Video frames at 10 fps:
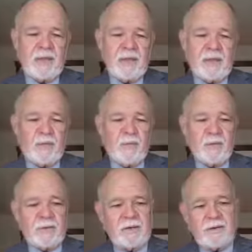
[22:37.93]
and a
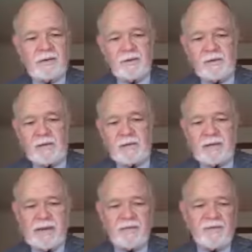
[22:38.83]
woman who
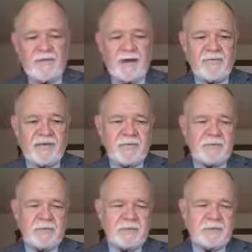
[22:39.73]
had had 5
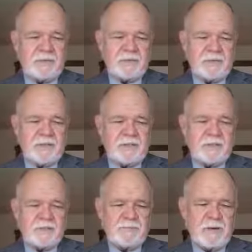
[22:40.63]
husbands, which
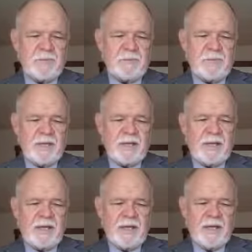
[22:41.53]
means probably
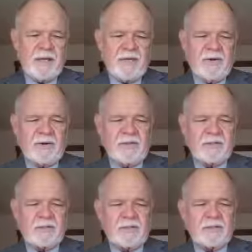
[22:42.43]
there
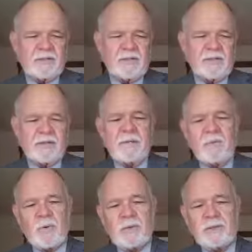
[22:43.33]
is also some
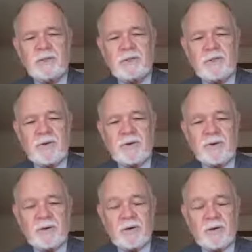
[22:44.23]
question about
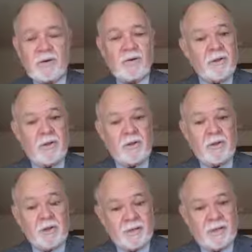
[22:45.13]
her, although
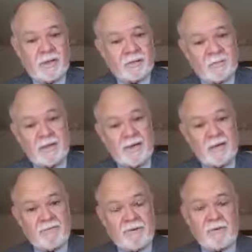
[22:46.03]
it may not
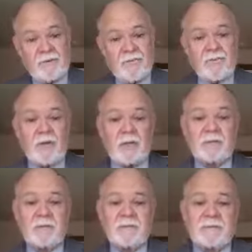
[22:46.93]
have been her
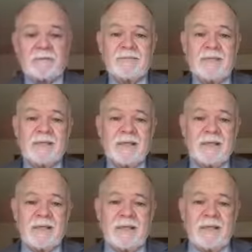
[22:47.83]
fault.
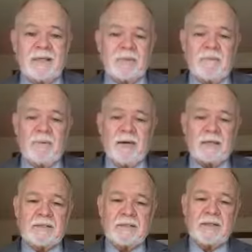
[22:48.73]

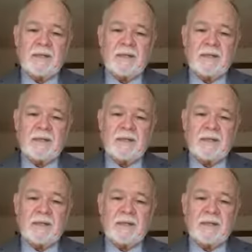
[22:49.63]
But